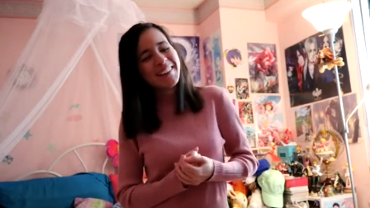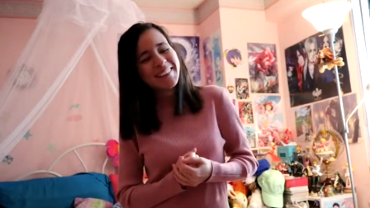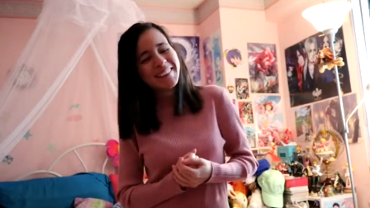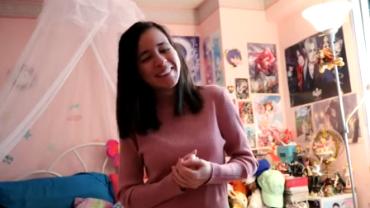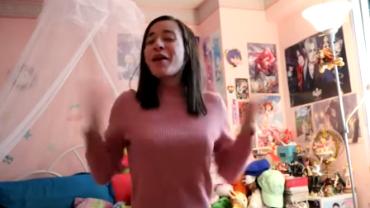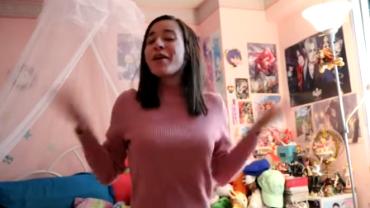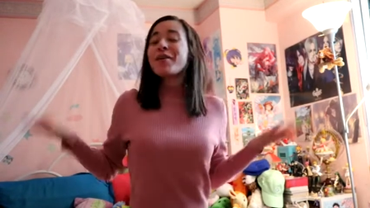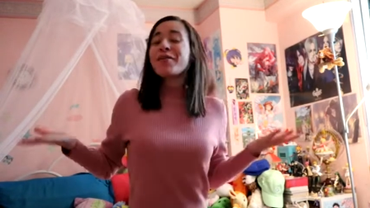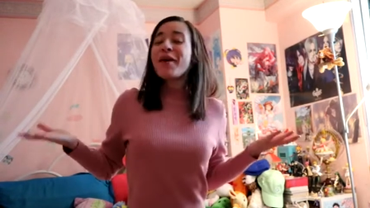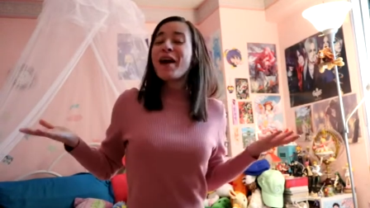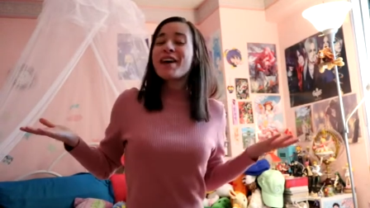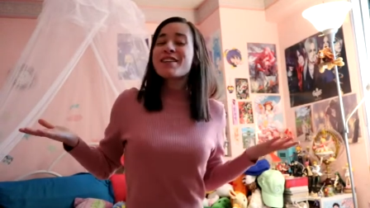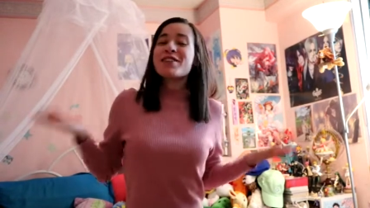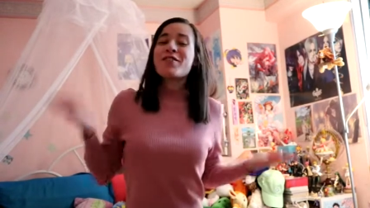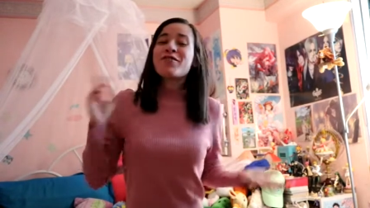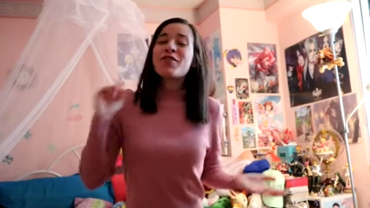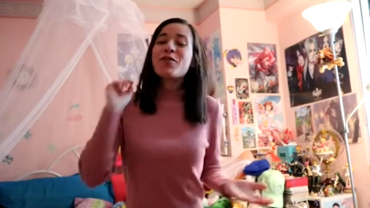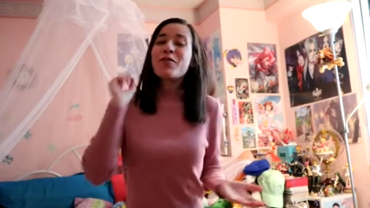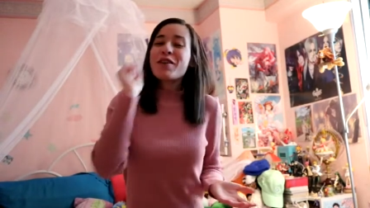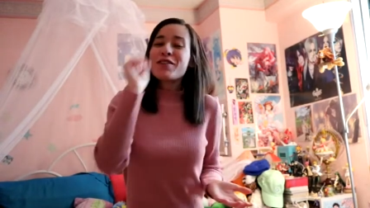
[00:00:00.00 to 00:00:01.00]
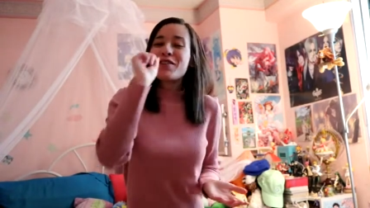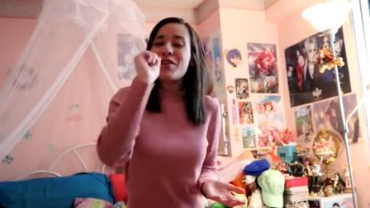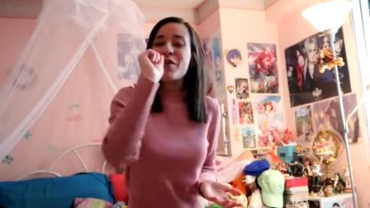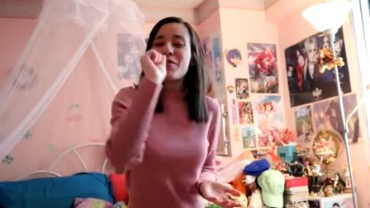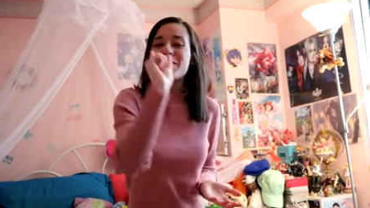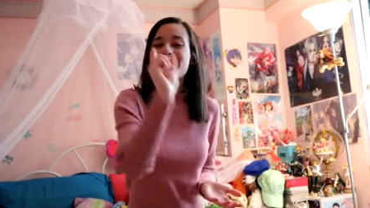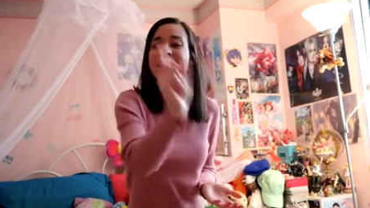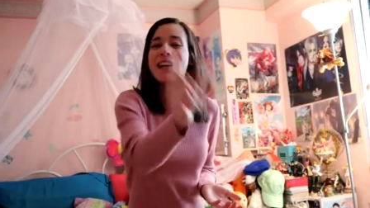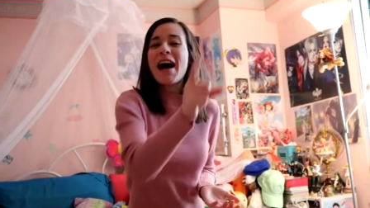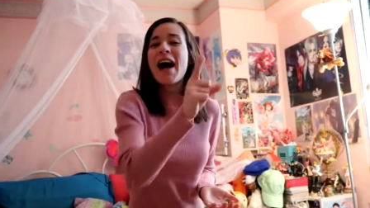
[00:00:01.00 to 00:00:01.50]
But otherwise, if you want to go
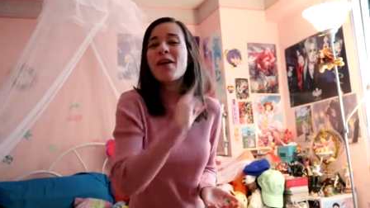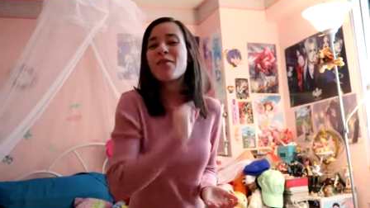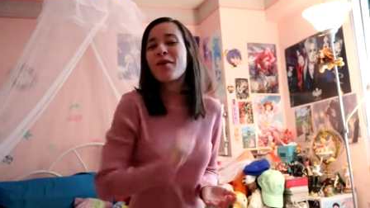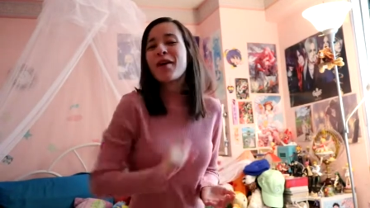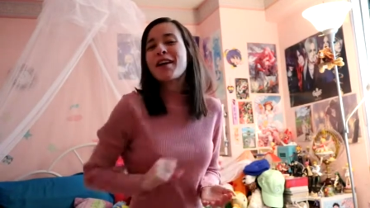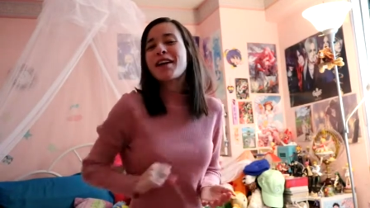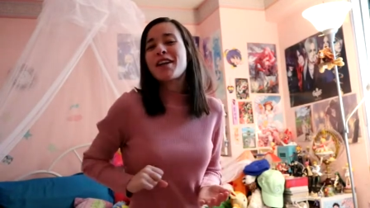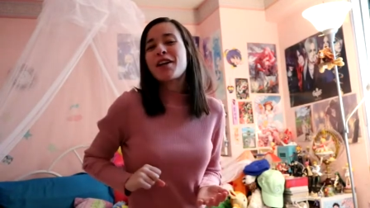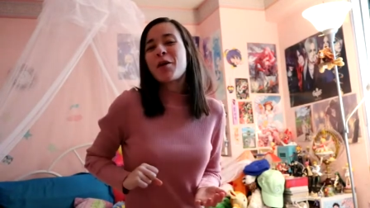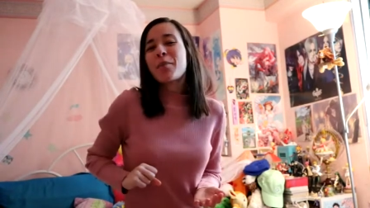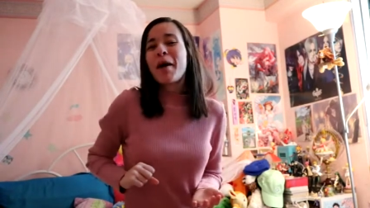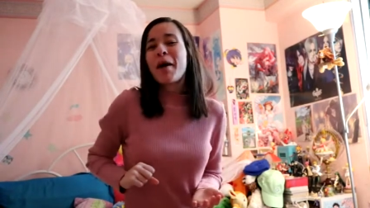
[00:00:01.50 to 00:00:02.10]
see I Want to Eat Your